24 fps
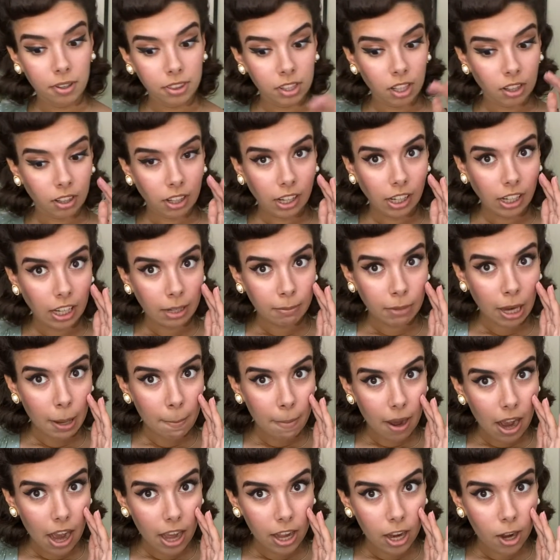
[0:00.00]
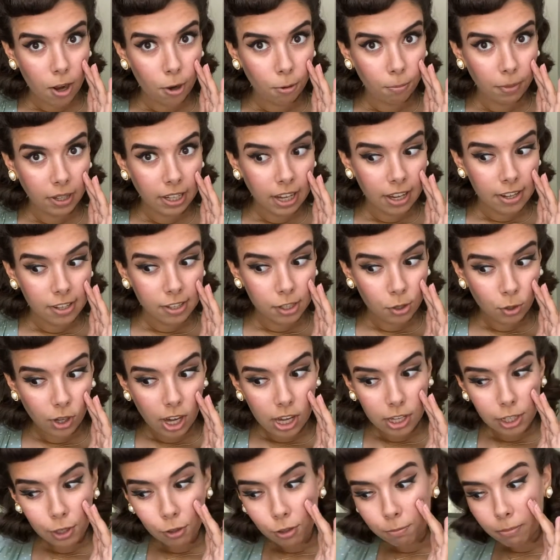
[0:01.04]
the link in my bio because you
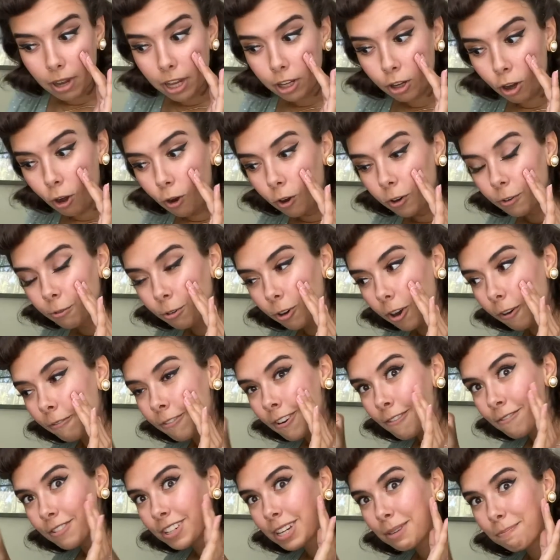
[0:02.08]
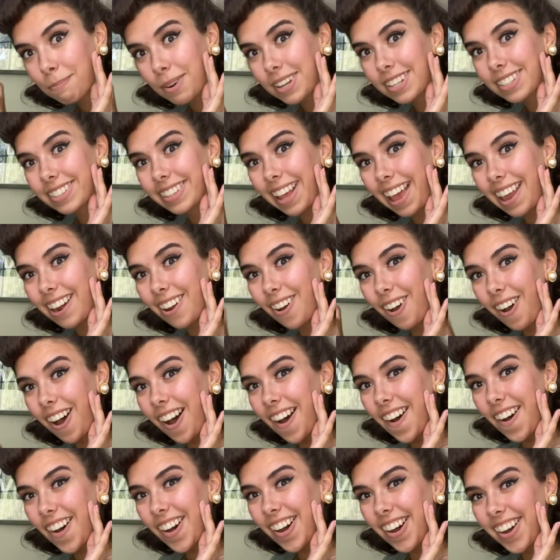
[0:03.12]
can use my code for 15%
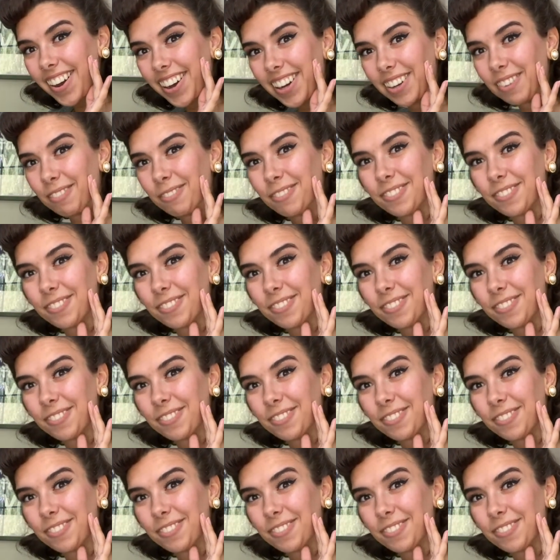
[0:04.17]
off.